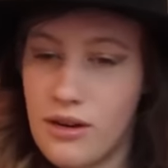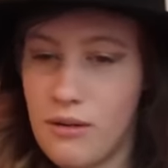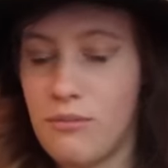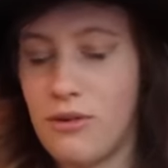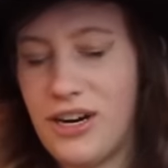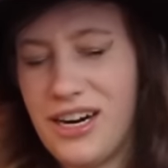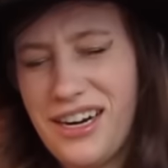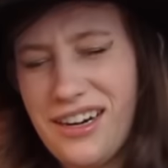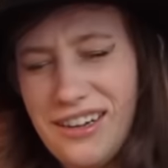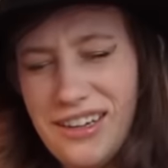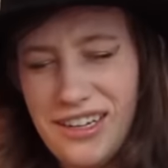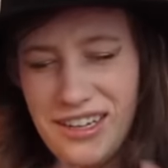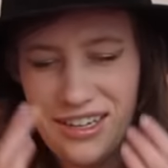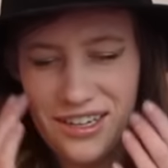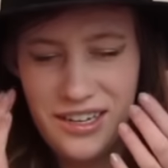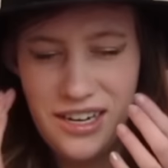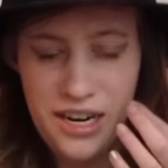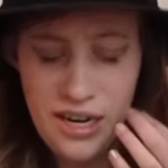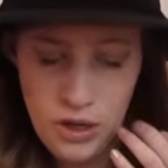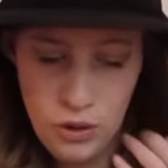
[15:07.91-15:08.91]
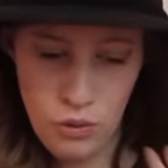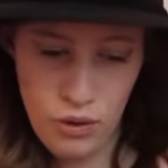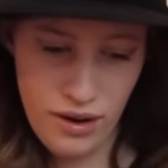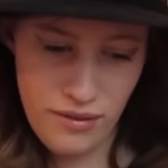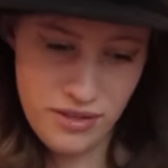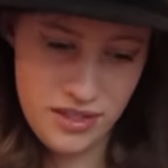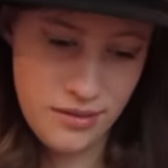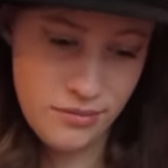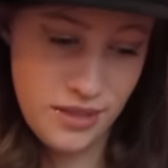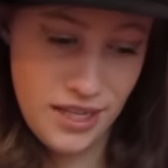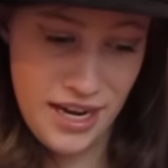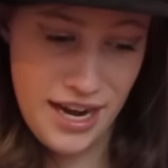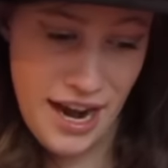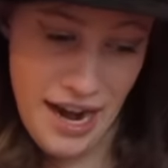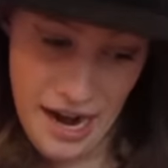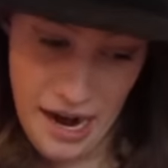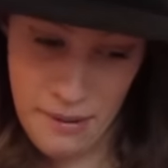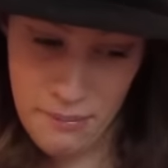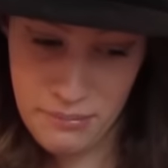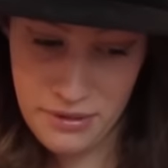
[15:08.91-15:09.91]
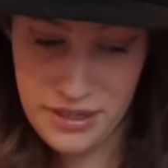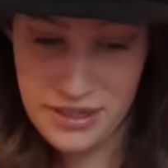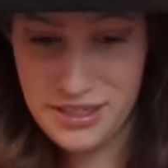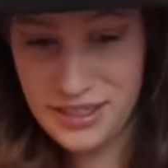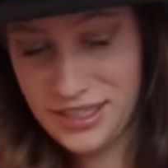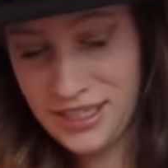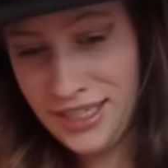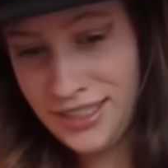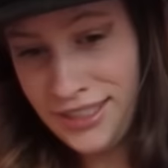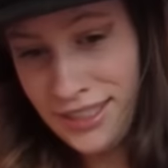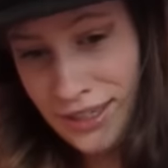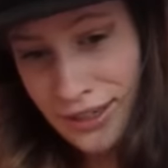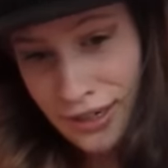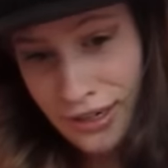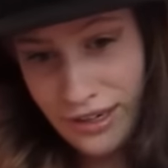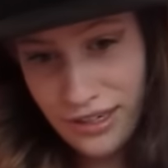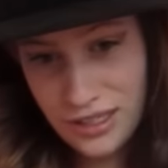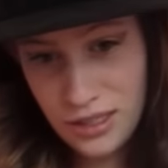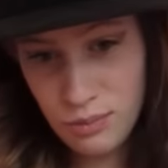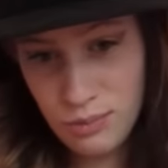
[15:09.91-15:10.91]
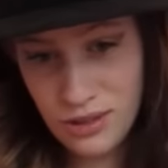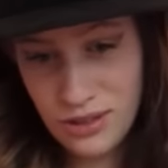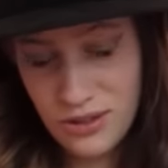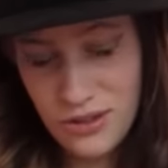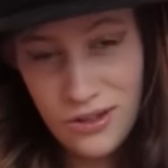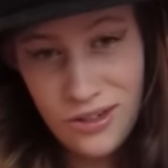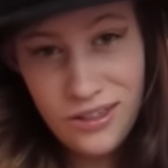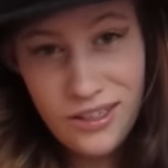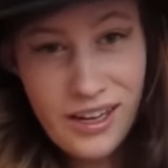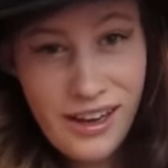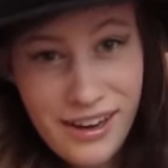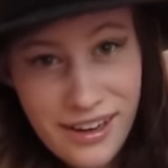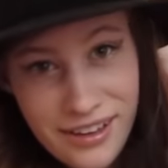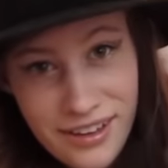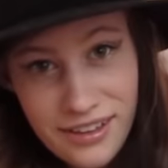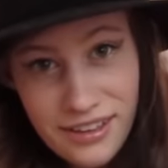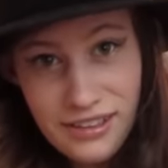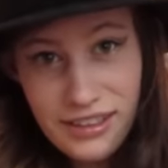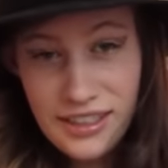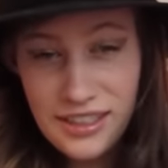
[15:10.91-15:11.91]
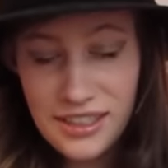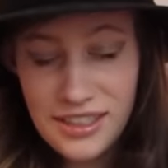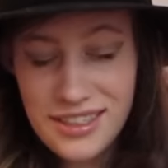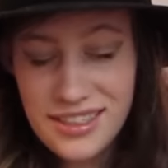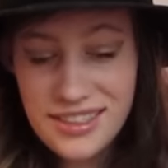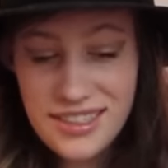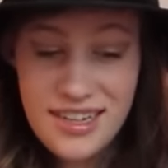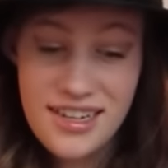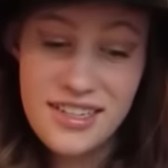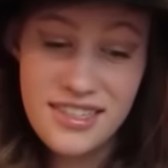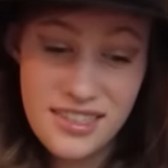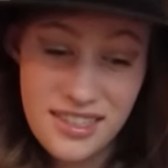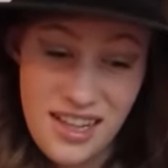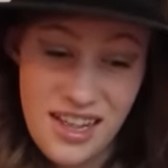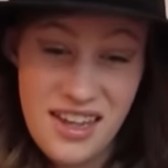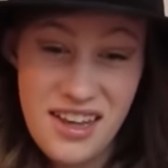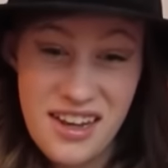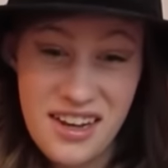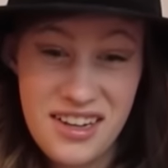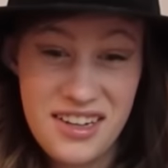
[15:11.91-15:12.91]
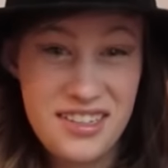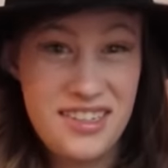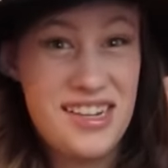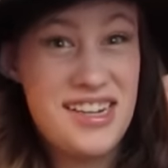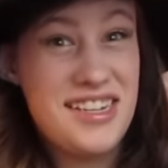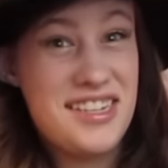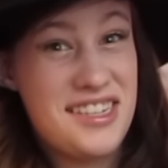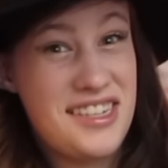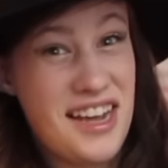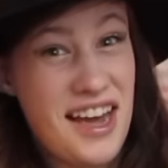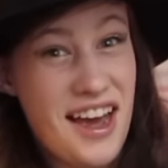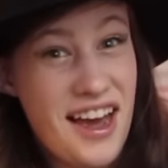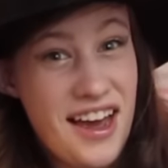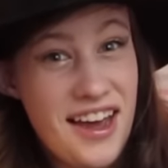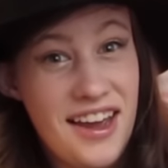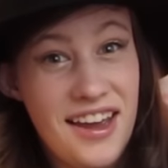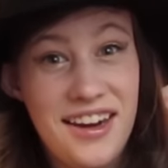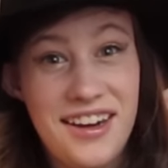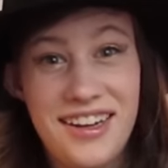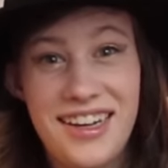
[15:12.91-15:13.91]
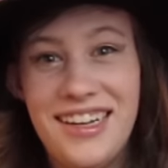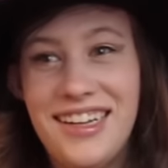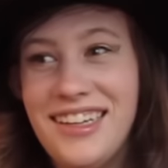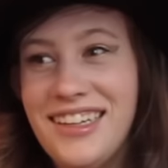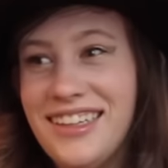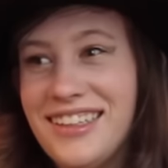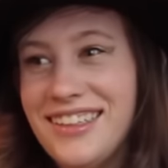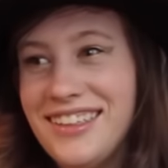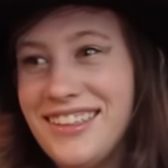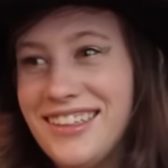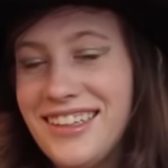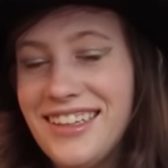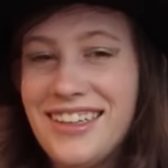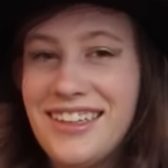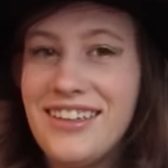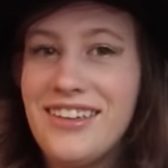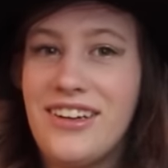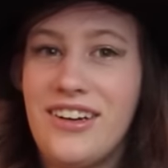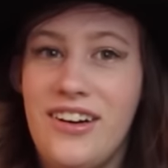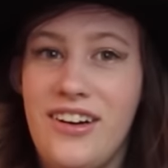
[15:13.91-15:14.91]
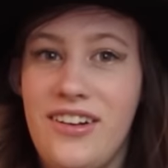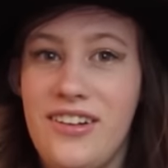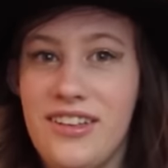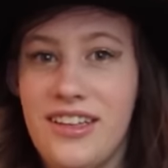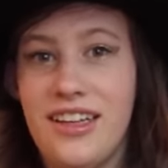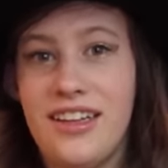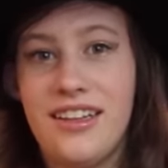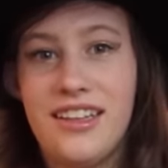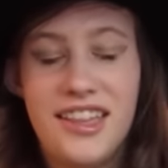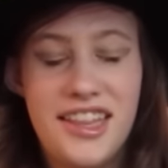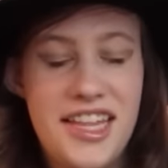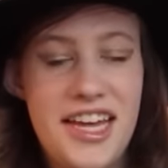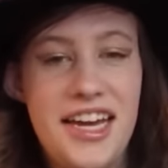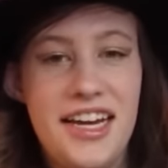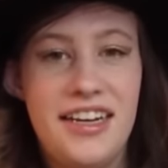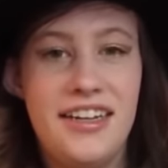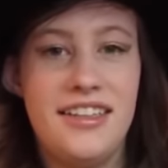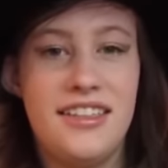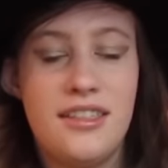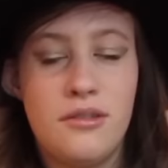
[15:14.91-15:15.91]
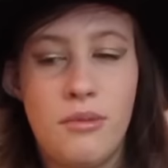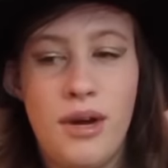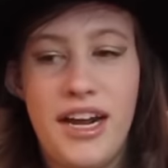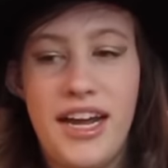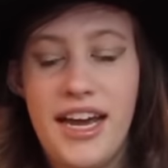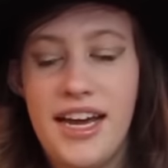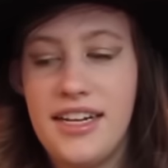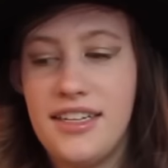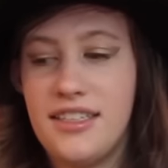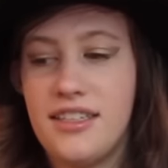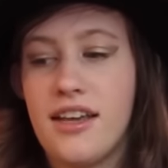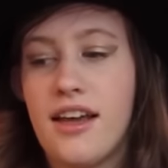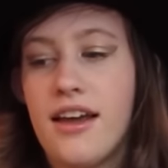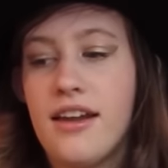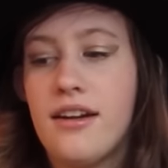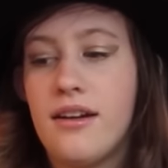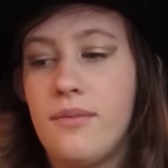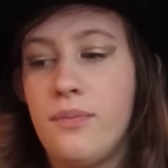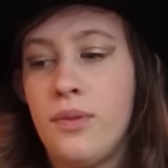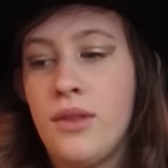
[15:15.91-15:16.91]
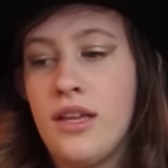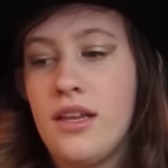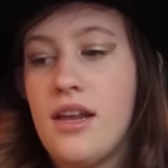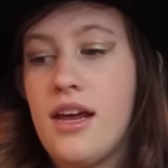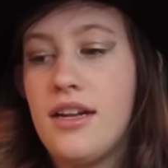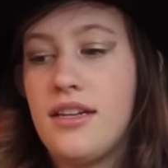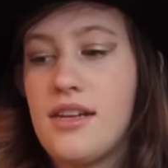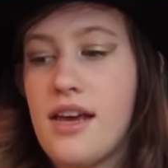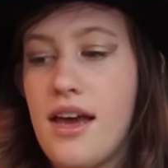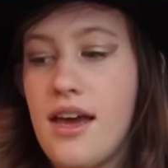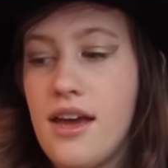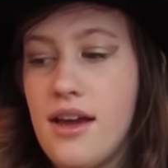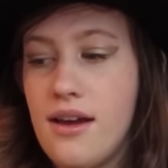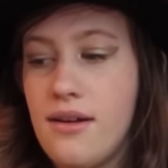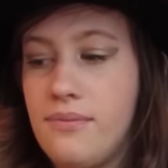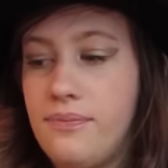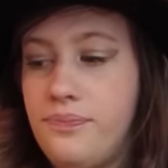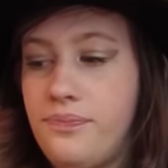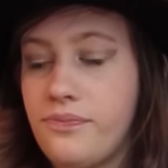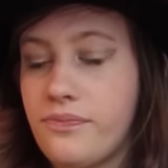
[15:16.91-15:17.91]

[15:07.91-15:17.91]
I'm like, what if something happened? Is he in the hospital? Like, is he sick? Is he dead? All the things my head said that day.